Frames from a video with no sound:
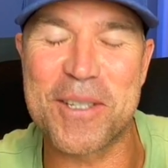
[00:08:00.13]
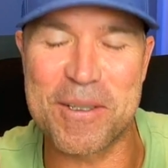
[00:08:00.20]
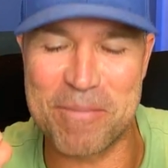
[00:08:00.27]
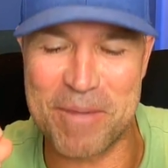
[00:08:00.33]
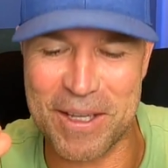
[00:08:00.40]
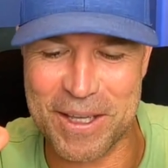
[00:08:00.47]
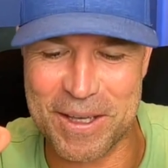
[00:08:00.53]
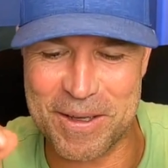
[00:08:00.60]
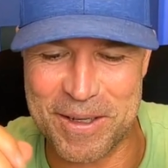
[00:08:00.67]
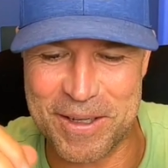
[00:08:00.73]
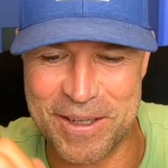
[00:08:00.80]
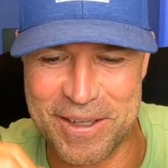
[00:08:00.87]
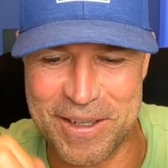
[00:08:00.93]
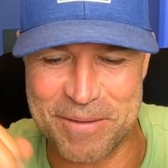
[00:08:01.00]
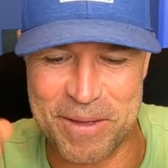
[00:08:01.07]
him like a,
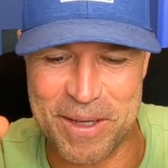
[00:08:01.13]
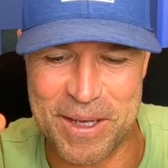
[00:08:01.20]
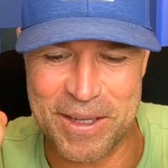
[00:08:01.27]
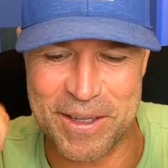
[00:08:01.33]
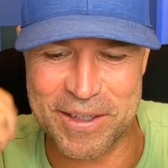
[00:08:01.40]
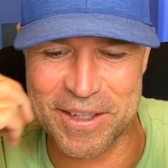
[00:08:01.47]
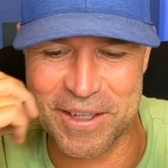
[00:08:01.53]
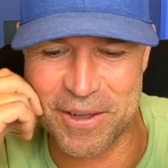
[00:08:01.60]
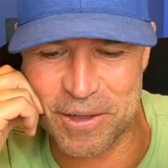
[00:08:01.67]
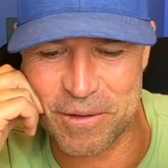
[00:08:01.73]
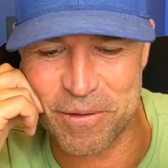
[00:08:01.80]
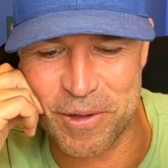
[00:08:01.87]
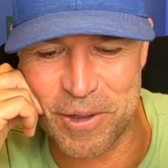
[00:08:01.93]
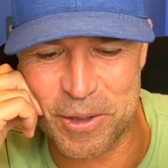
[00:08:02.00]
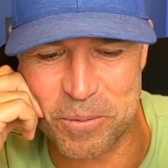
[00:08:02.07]
a, a, going
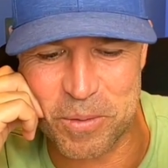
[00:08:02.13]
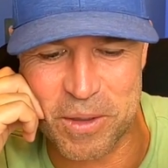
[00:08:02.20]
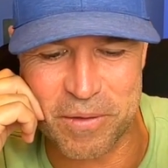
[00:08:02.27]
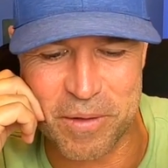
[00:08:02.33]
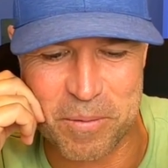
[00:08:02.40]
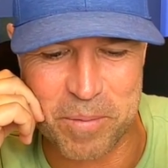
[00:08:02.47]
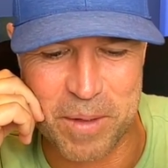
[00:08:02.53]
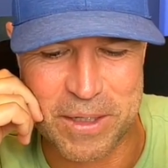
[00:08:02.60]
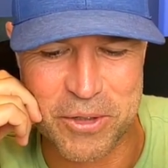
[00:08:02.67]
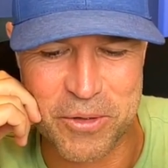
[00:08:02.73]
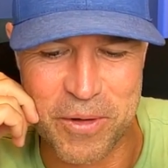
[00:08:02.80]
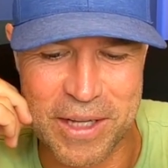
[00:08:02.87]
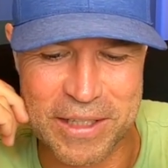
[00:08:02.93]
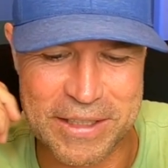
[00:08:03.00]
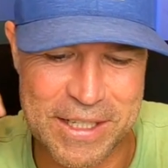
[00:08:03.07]
for a little bit of a bus
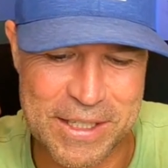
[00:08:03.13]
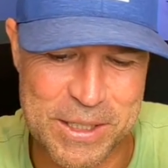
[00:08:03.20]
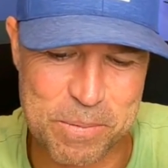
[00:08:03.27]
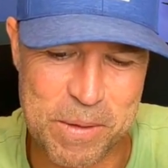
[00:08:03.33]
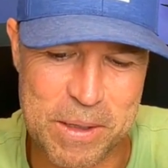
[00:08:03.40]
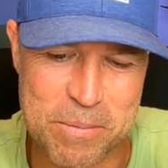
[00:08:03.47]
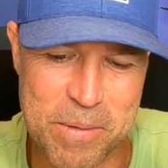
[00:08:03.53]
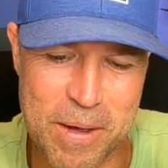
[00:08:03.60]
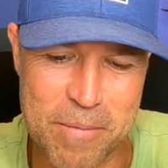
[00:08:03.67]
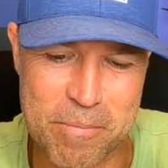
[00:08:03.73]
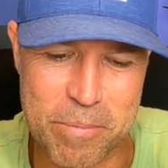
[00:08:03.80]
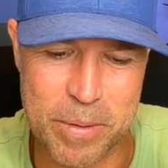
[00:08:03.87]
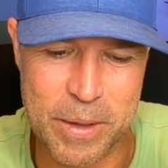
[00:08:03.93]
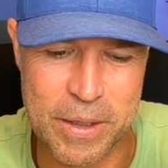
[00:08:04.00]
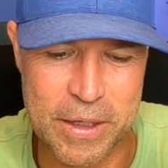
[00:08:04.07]
ride there, speed
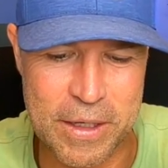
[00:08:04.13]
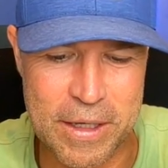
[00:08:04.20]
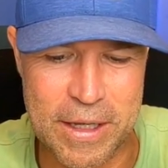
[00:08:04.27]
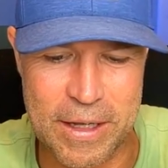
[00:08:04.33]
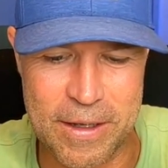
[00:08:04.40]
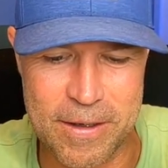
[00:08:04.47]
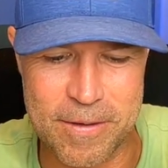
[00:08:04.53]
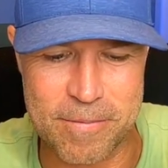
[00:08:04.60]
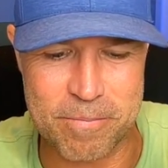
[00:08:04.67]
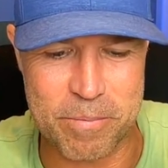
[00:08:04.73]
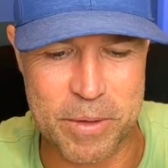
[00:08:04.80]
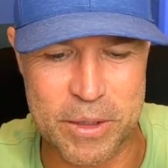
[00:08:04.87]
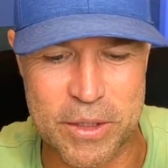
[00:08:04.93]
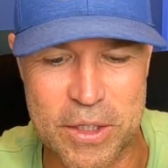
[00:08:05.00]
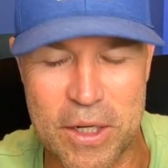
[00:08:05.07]
bump. Um,
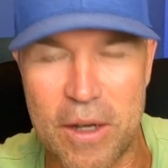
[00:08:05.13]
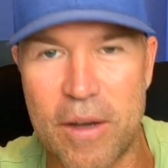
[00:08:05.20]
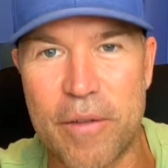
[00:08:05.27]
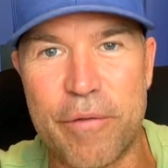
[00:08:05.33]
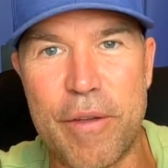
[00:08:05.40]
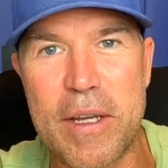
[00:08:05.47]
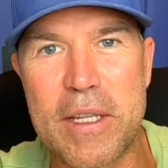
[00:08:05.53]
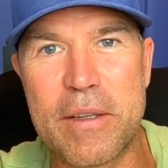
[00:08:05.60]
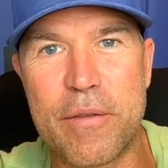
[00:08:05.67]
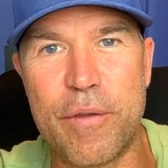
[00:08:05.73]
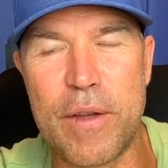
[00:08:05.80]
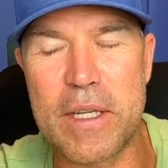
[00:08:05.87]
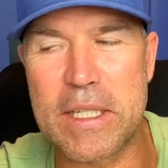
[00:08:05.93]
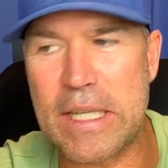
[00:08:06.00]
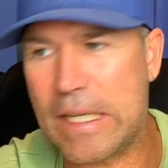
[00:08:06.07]
but yeah, fan,
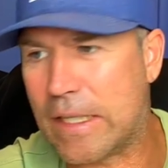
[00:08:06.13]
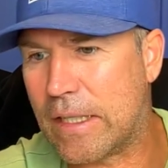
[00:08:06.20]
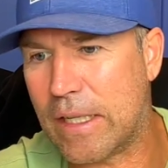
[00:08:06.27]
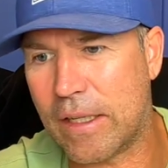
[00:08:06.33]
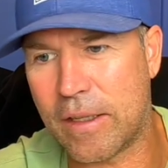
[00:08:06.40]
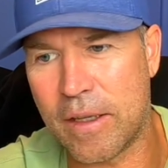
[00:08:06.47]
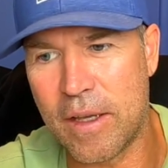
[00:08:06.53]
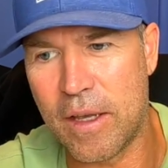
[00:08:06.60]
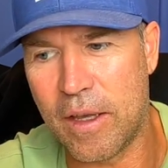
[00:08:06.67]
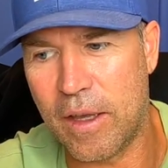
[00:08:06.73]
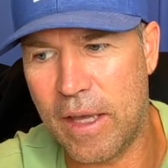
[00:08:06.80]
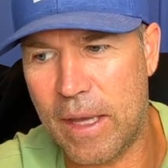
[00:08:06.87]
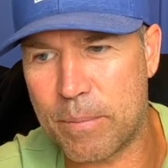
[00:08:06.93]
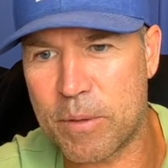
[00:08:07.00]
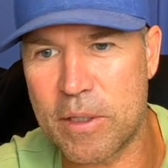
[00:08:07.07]
fantastic,
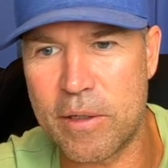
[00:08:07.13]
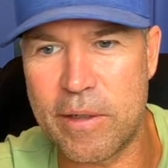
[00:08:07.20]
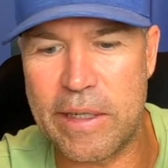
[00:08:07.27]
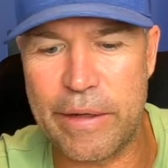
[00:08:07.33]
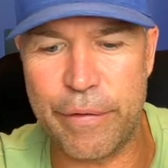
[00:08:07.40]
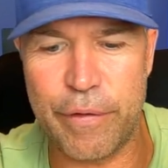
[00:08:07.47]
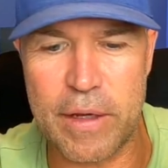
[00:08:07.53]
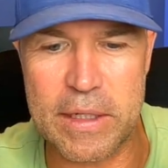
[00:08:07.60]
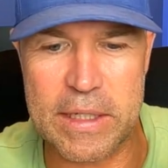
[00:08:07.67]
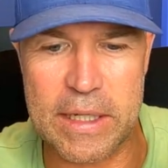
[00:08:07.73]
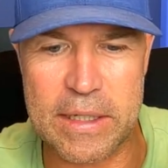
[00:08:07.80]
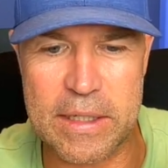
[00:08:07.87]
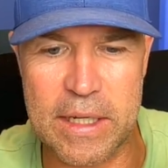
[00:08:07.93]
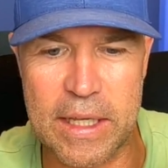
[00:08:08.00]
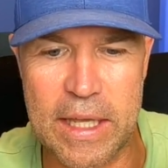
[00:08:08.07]
absolutely
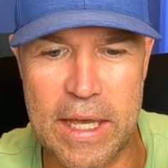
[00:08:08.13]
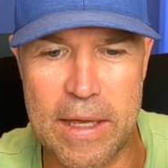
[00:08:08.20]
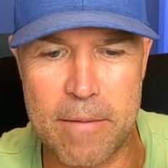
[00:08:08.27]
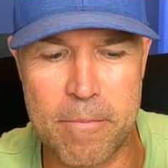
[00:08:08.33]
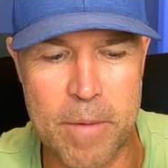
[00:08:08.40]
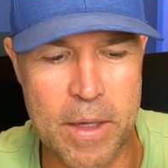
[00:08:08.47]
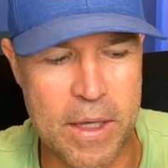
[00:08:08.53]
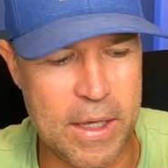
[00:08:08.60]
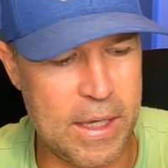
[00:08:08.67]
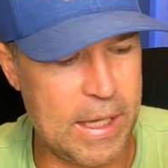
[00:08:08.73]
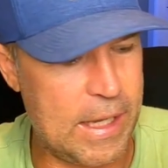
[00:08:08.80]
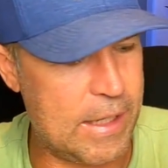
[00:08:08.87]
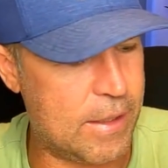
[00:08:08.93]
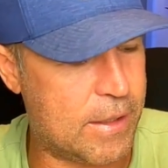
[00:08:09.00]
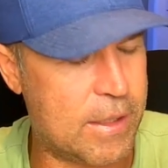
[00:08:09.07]
fantastic game.
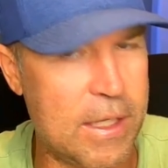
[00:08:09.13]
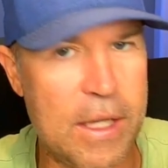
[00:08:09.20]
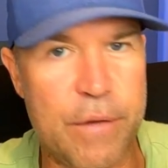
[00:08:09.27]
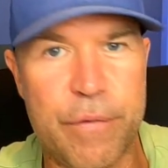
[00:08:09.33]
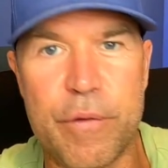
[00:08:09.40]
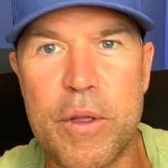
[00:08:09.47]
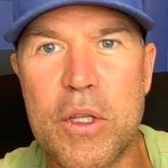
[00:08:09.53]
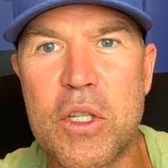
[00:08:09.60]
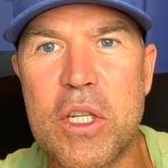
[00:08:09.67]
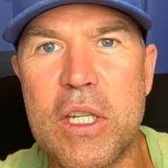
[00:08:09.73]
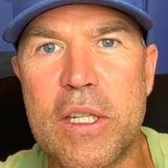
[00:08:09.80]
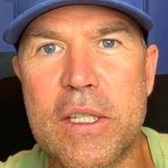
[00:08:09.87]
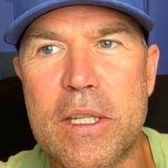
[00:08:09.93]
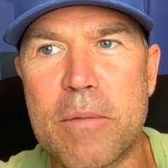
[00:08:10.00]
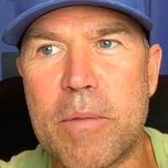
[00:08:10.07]
And it's sad for the
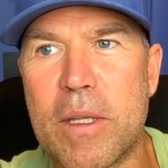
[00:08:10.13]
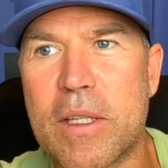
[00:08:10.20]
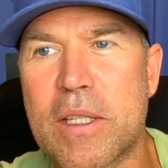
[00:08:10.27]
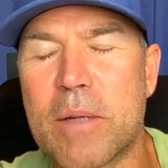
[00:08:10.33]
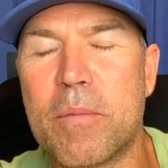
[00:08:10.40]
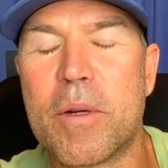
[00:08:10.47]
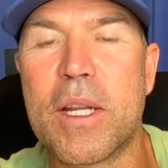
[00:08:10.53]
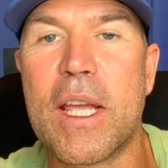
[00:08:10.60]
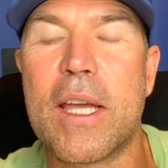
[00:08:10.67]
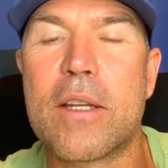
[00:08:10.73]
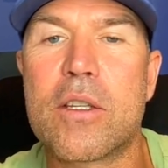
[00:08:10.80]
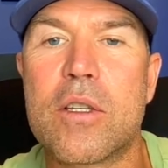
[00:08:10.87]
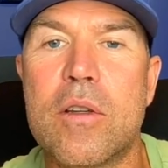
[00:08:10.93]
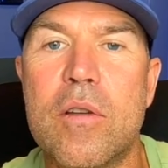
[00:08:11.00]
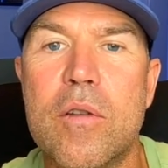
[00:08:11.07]
Cheetahs. I mean, somebody
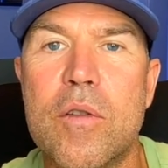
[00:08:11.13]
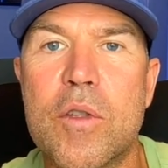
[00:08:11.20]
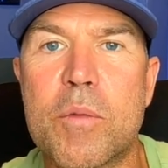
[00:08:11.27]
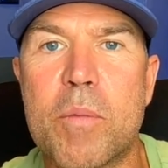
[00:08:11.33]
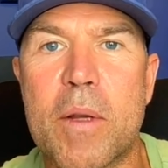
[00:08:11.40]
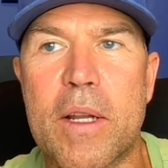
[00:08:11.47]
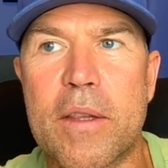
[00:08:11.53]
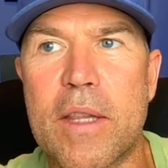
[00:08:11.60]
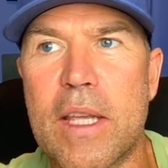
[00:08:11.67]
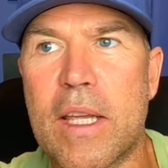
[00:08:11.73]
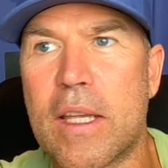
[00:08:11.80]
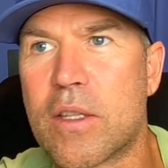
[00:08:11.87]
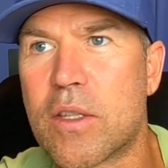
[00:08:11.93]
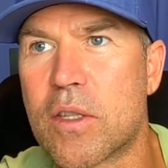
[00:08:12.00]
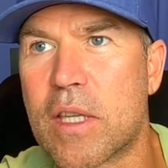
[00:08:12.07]
had to lose, but I think
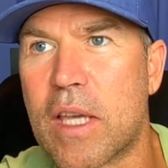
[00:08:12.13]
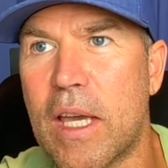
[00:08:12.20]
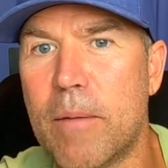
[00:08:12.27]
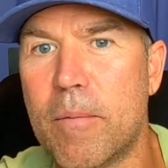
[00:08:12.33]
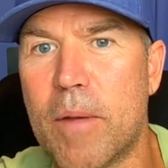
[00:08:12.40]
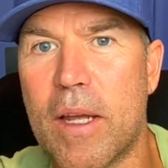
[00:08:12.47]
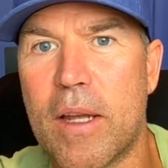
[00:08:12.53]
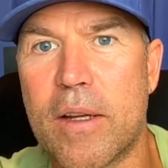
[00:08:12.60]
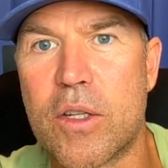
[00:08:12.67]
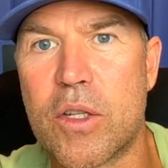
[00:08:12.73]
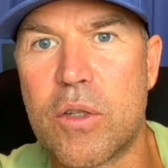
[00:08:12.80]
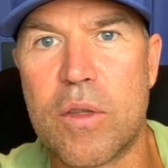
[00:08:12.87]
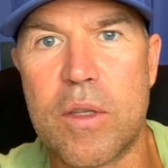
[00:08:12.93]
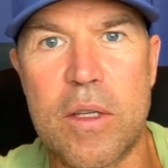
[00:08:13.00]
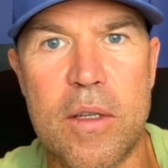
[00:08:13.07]
it just came down
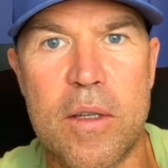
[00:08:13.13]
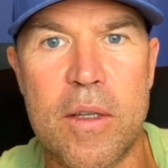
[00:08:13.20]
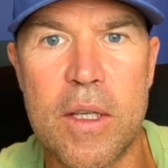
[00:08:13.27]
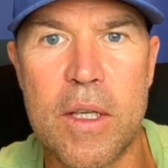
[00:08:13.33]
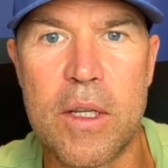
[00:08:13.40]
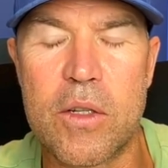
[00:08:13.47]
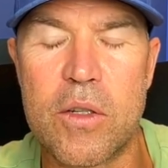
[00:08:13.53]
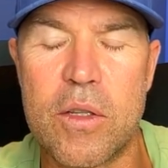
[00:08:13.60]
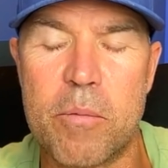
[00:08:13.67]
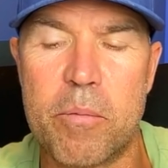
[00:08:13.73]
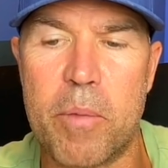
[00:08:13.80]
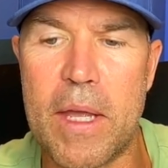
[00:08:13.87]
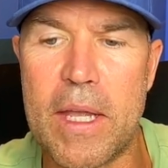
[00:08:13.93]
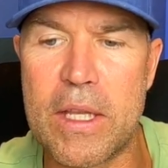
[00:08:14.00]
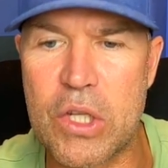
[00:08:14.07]
to the to the
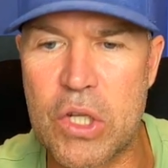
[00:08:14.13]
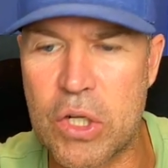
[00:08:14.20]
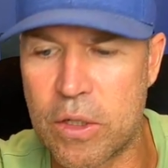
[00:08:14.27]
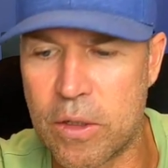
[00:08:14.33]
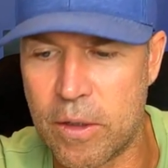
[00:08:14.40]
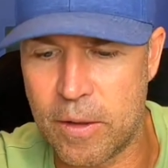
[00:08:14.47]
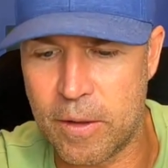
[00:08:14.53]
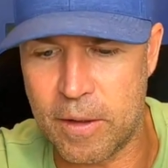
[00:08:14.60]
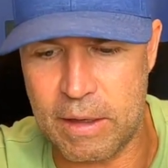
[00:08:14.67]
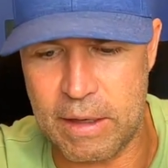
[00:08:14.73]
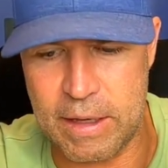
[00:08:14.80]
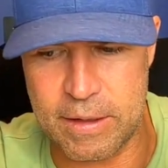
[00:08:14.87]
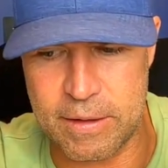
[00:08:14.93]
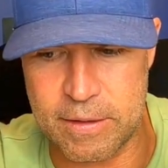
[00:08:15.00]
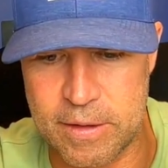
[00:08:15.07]
bench,
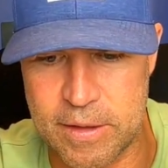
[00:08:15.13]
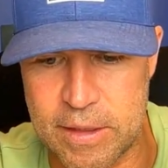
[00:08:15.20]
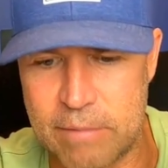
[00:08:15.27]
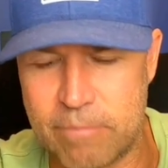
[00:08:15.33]
and